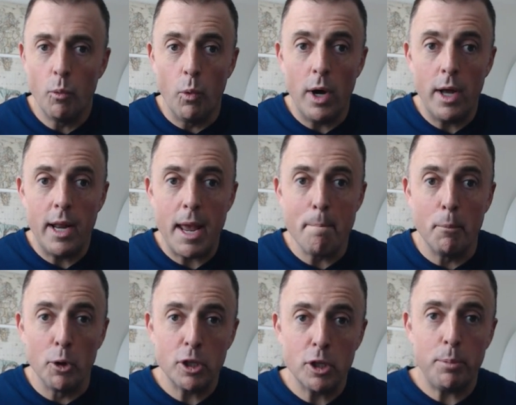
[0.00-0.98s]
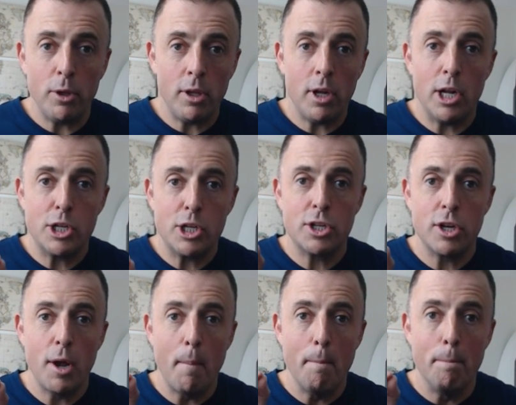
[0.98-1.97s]
what a multiple
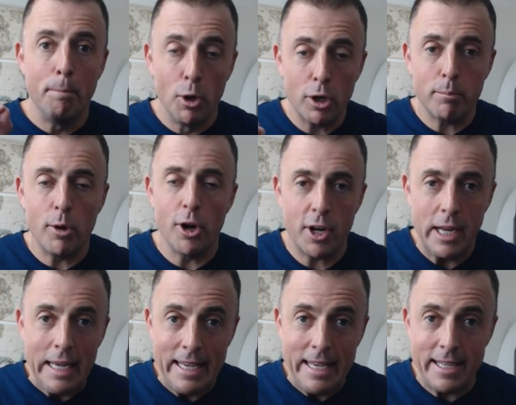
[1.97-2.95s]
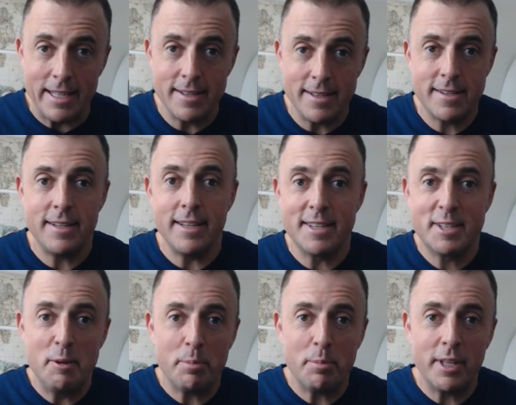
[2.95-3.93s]
launch bookmark is
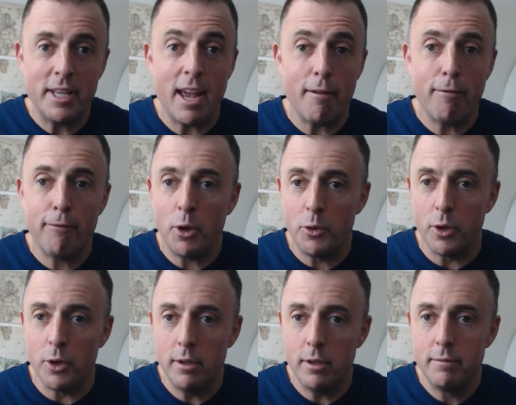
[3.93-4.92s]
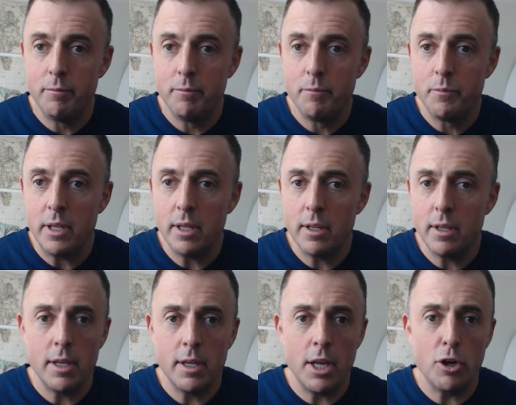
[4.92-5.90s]
simply a folder
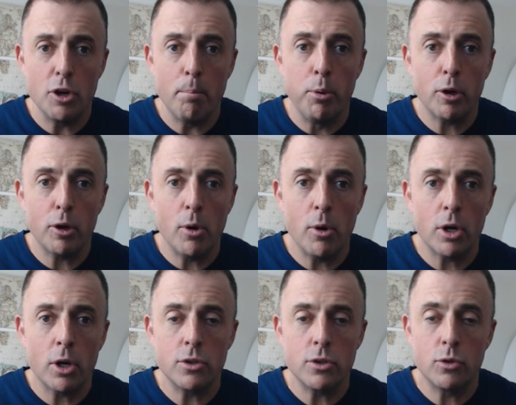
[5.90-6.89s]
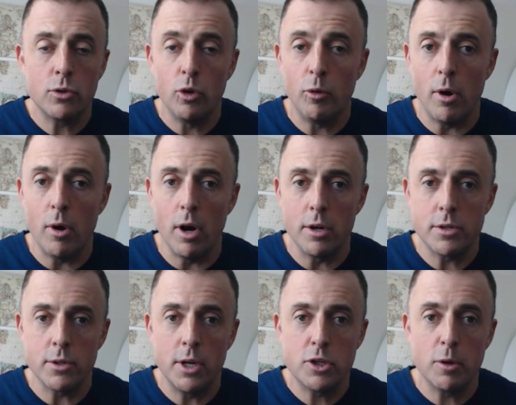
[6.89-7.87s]
in your bookmarks toolbar.
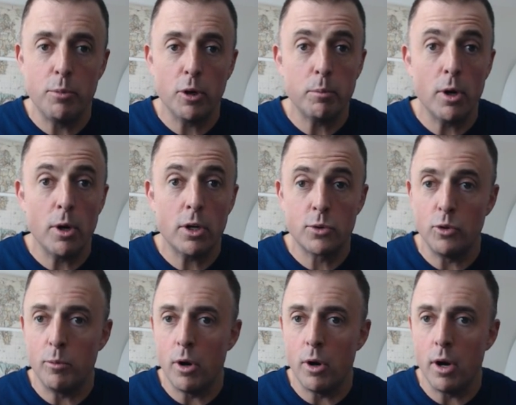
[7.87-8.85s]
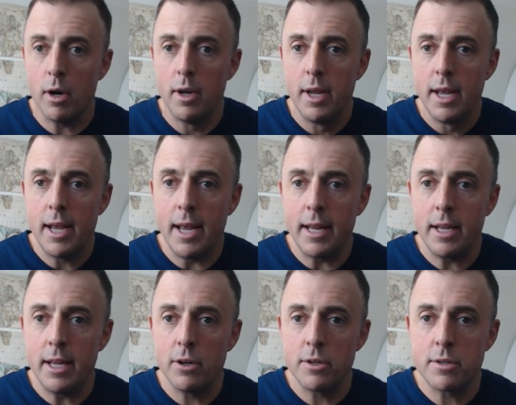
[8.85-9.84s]
So here's your bookmarks toolbar,
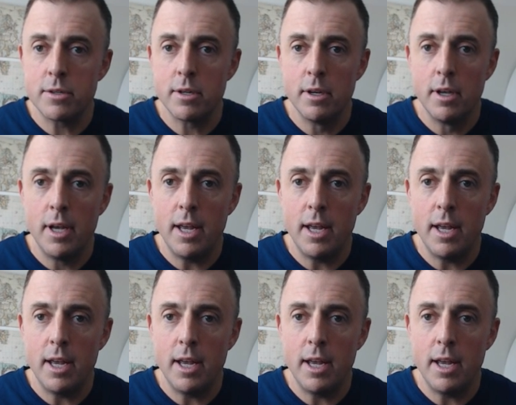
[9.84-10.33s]
and here's